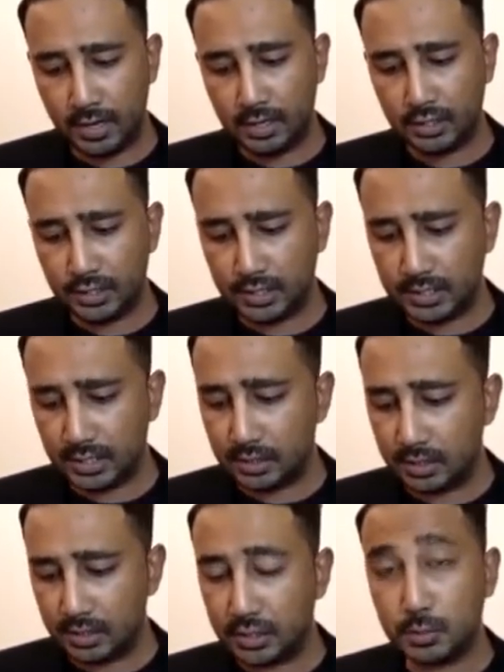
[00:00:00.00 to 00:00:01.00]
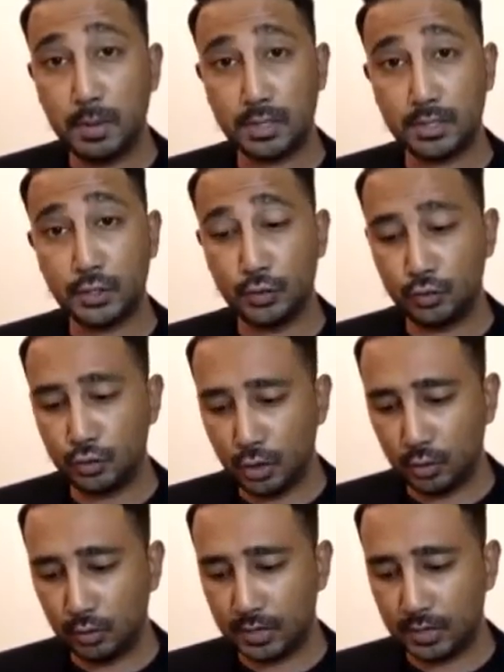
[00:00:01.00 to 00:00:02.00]
She says this person
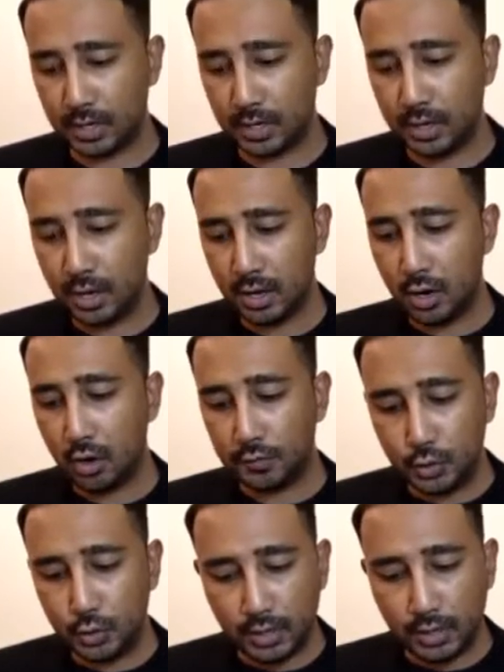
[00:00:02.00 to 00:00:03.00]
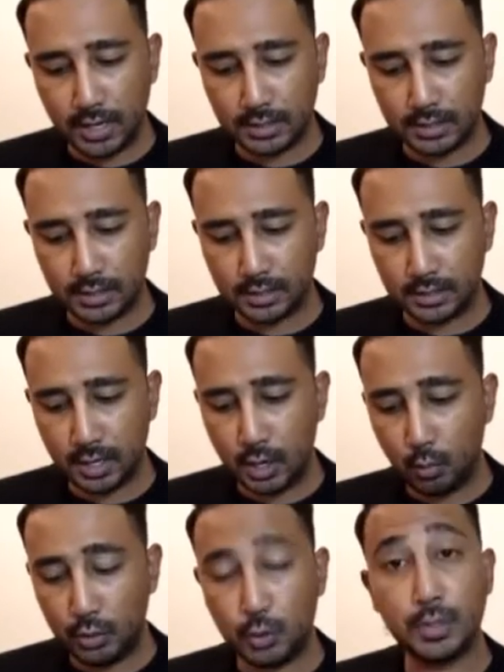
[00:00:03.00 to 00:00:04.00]
told her of two cases
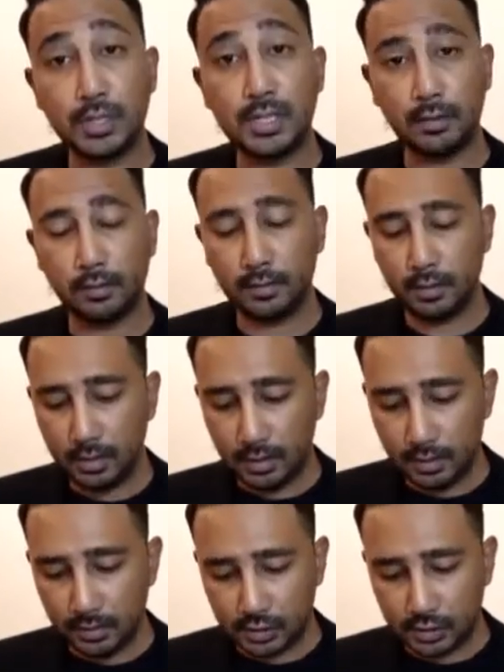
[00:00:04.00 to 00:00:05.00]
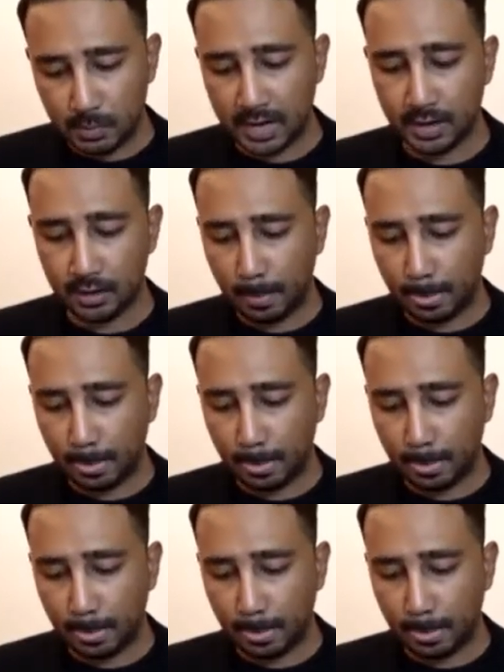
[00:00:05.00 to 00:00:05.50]
which were settled in this manner.